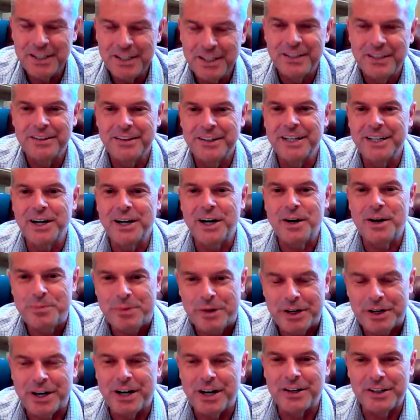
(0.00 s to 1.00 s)
the
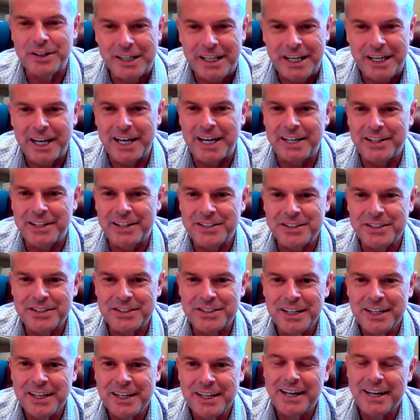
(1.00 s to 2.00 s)
upper RDS
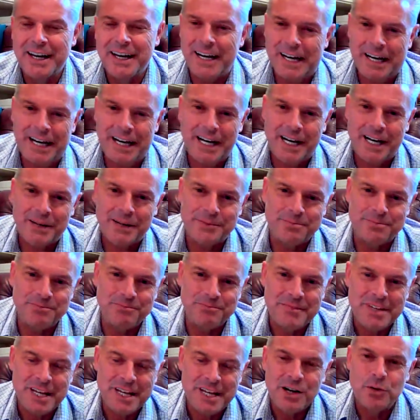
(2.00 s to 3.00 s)

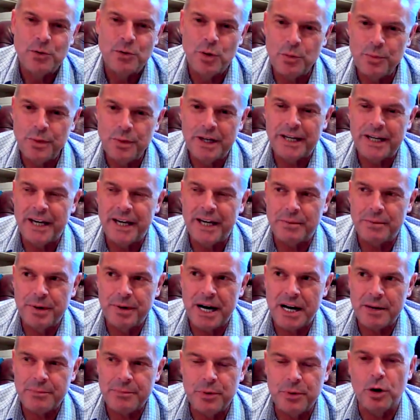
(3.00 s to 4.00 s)
when we get
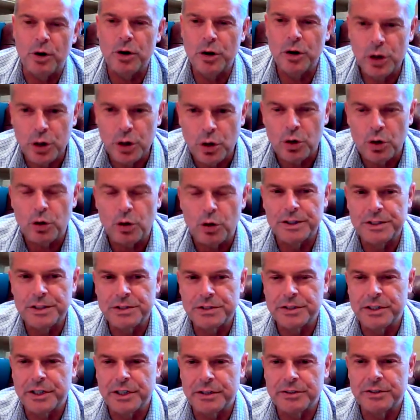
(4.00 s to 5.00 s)
back. But our goal is
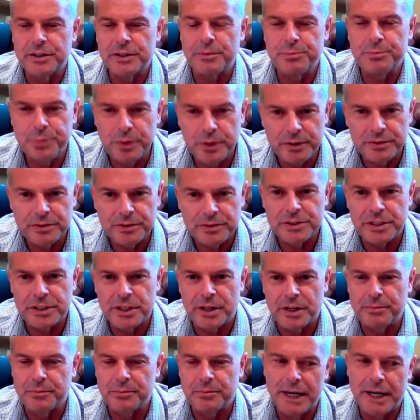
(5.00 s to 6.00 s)
to put
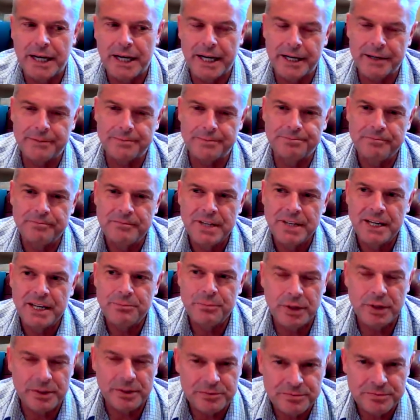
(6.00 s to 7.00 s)
some
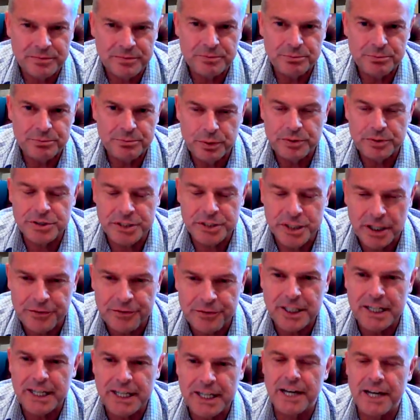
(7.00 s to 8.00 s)
put stuff
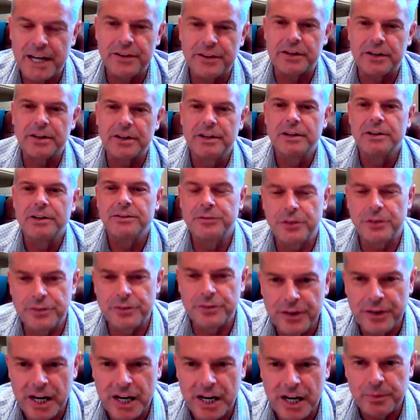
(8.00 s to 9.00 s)
together for
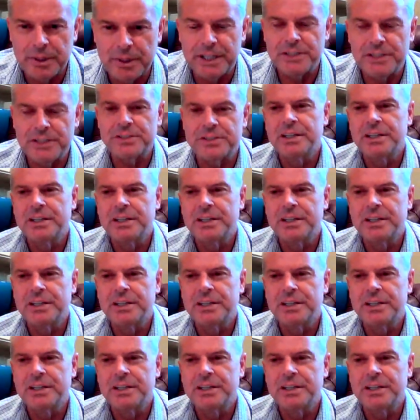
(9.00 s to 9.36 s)
families.